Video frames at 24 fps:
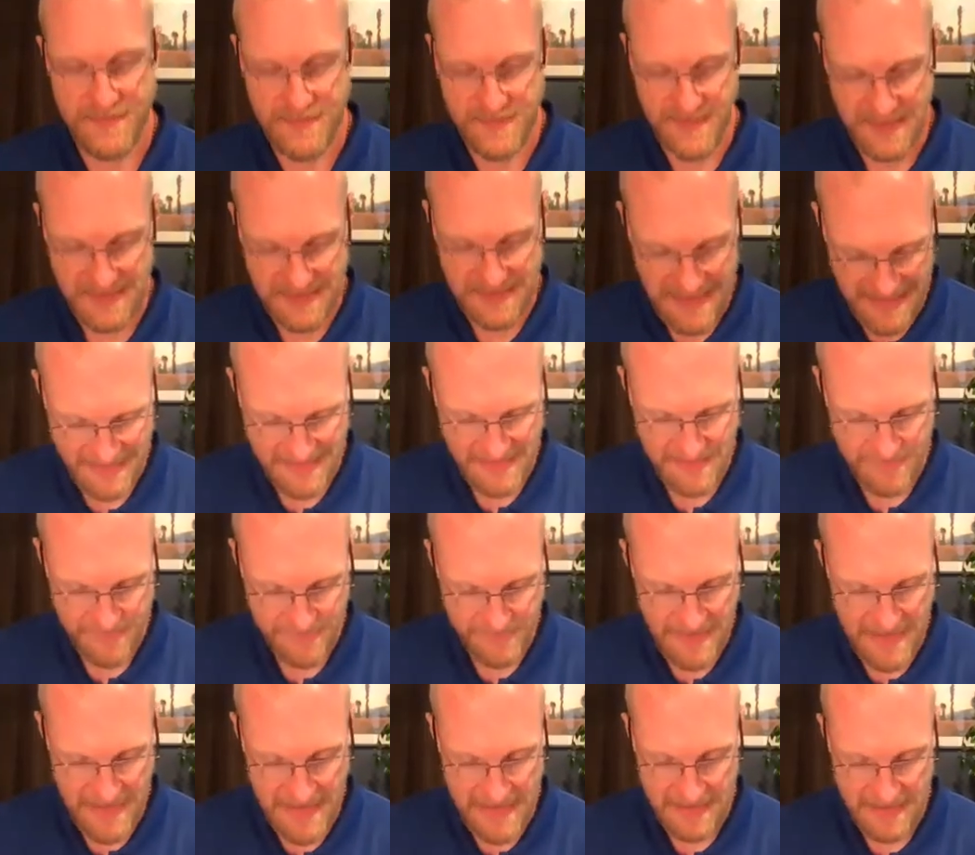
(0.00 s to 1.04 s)
to guide the
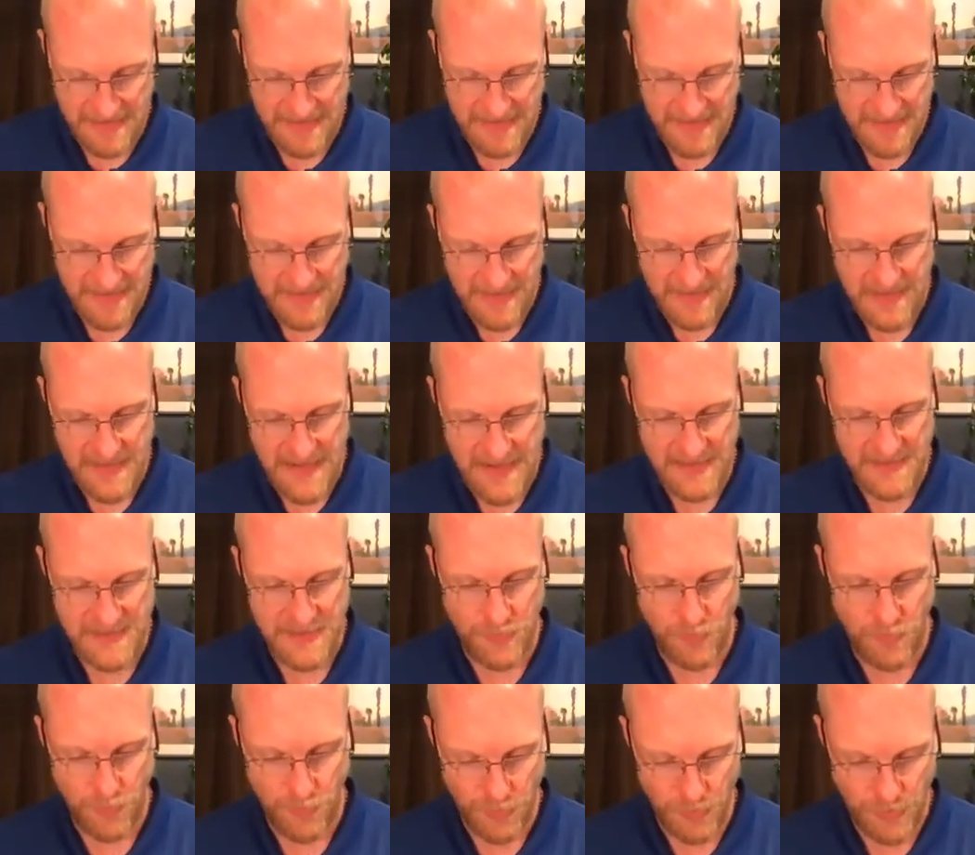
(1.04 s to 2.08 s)
flock, not
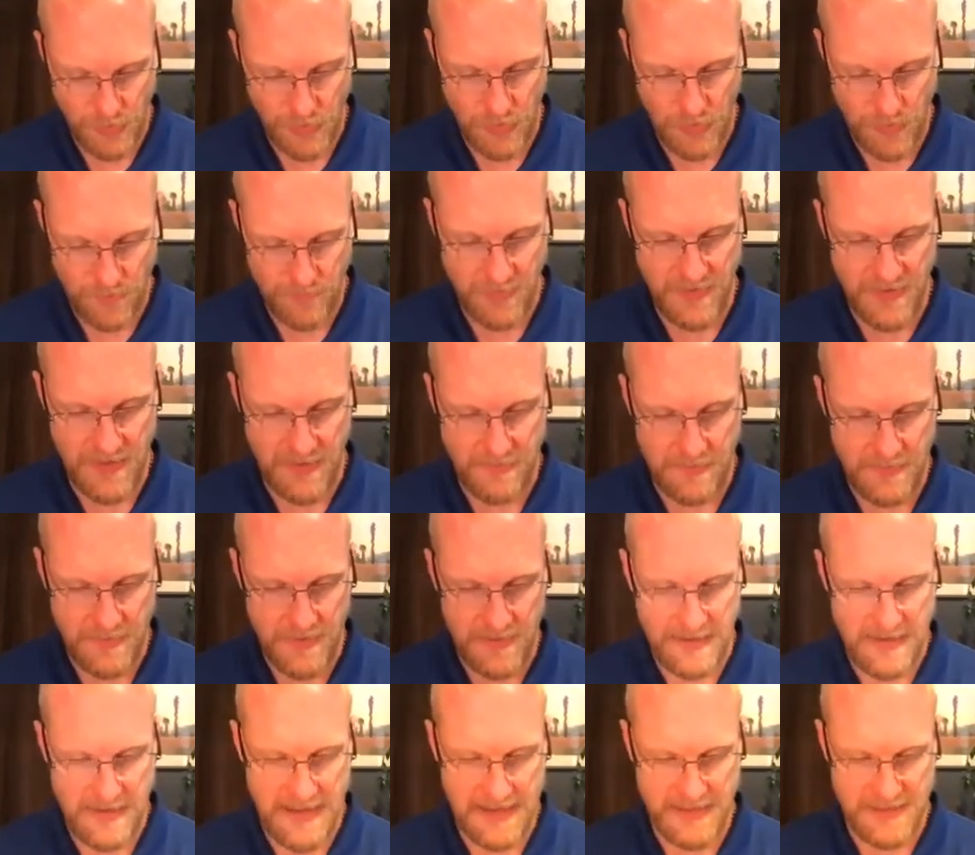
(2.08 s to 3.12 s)
to rule over them,
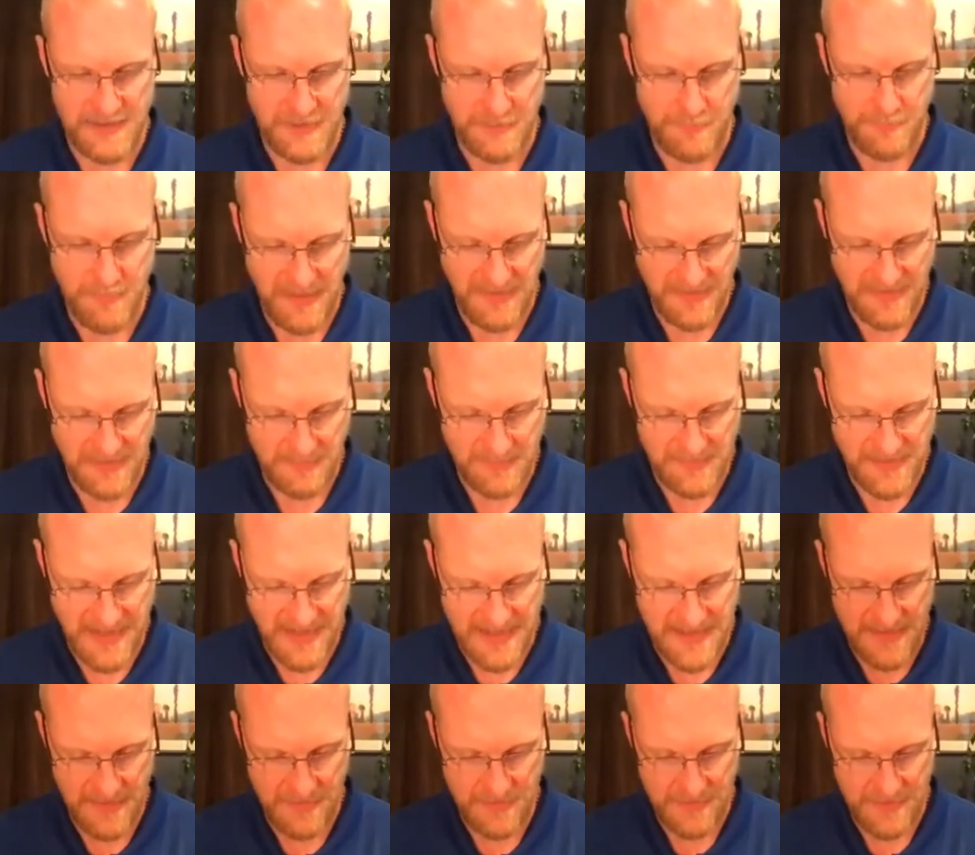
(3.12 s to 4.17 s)
not to beat them
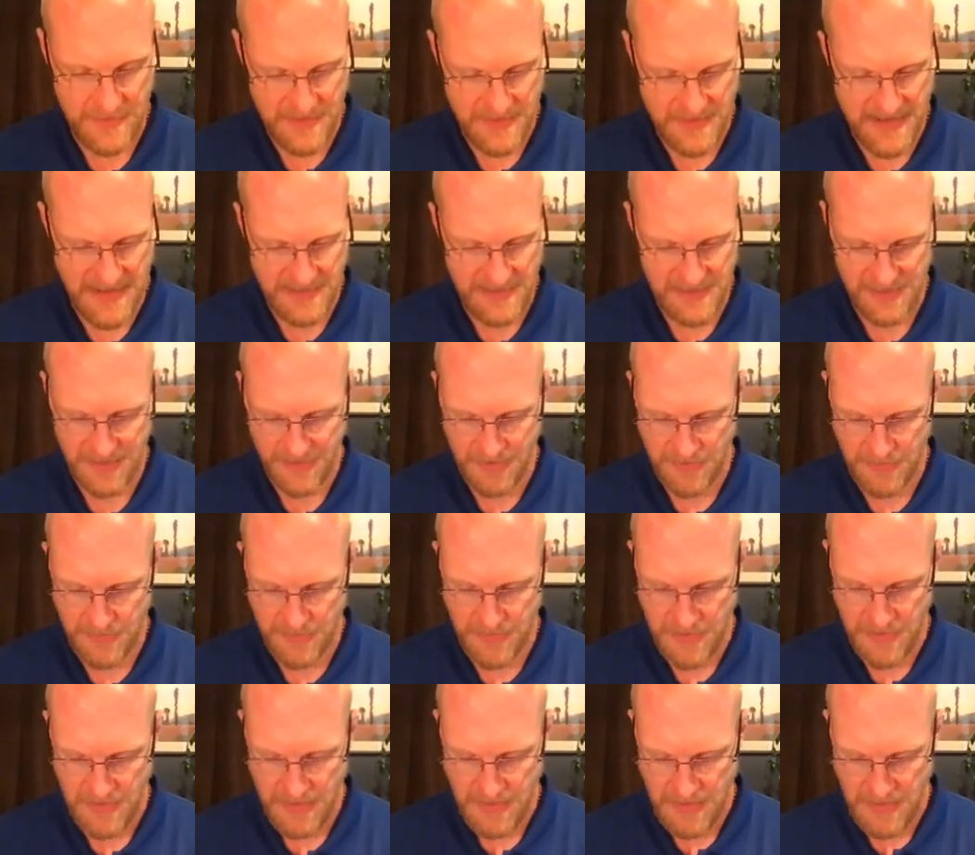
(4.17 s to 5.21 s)
down, not to
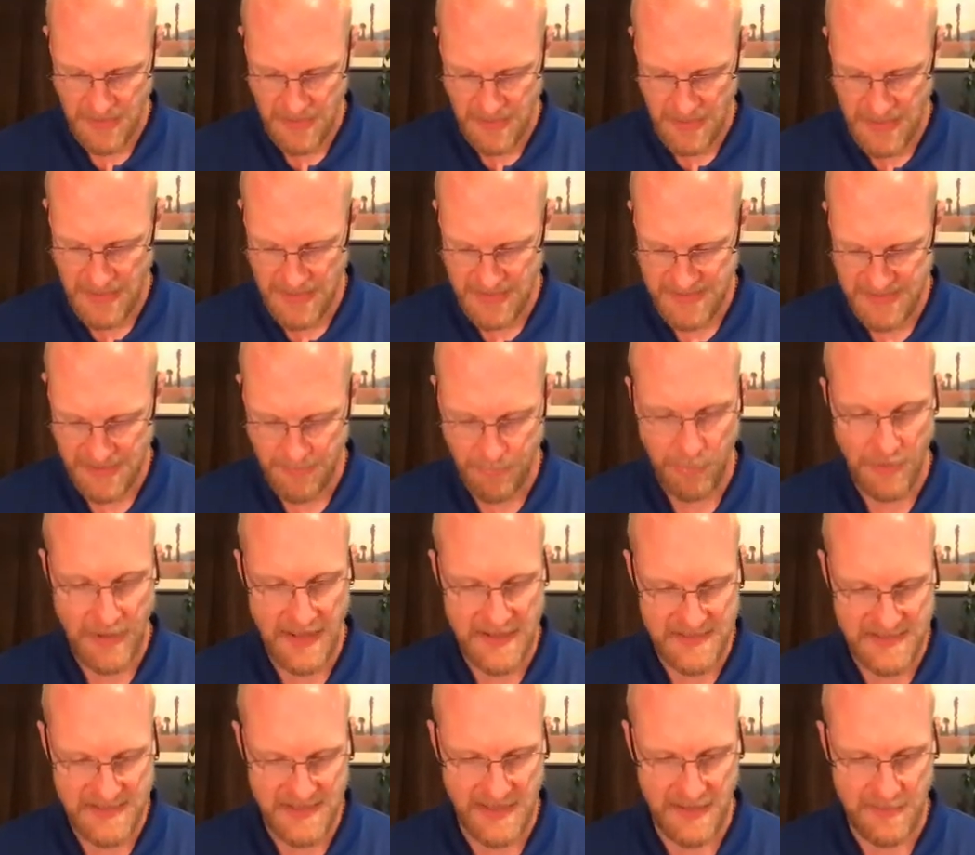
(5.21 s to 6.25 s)

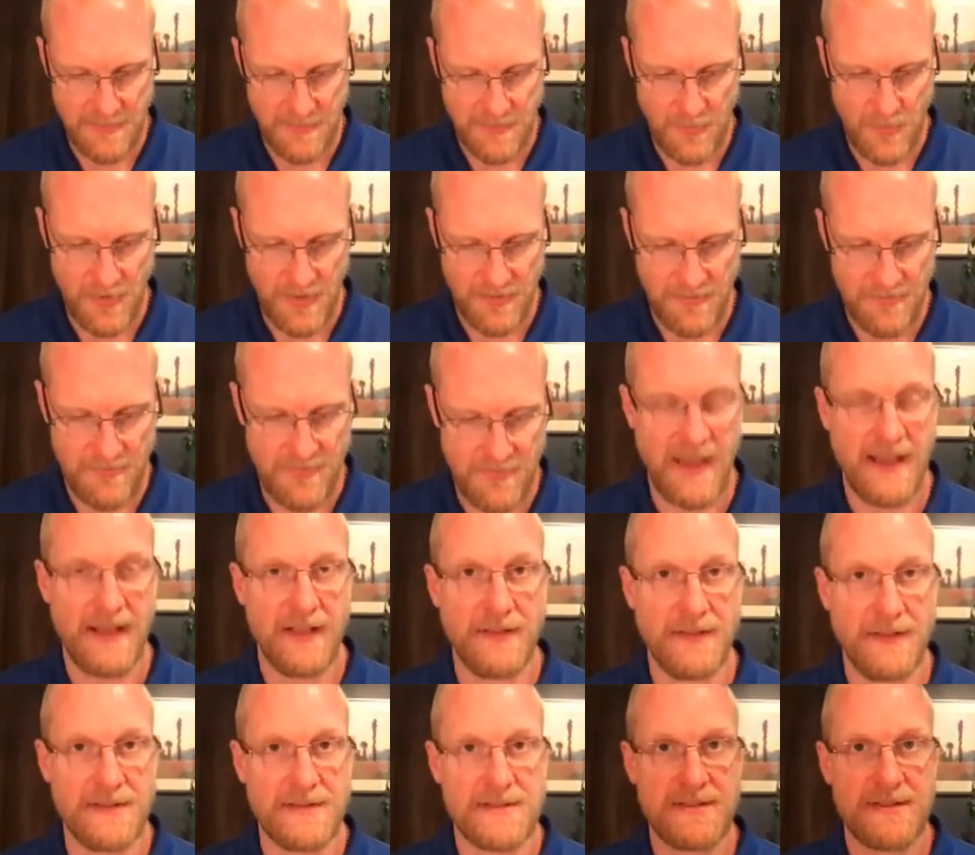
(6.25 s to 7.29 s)
suppress them with
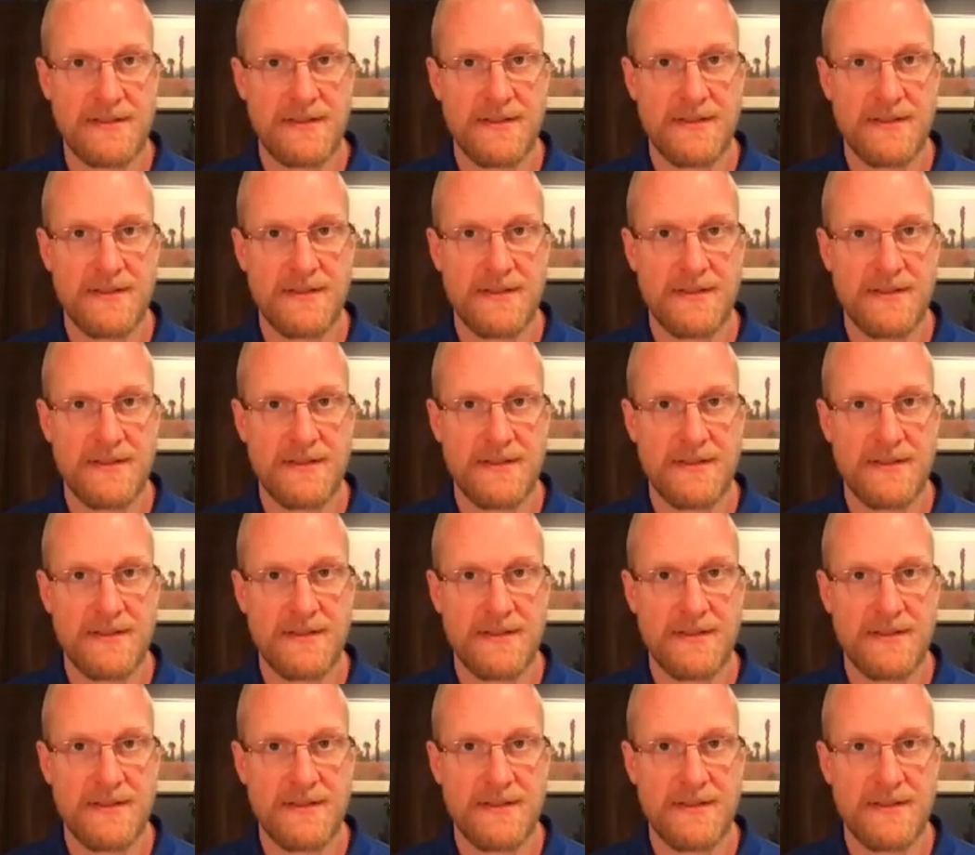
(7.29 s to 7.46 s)
violence,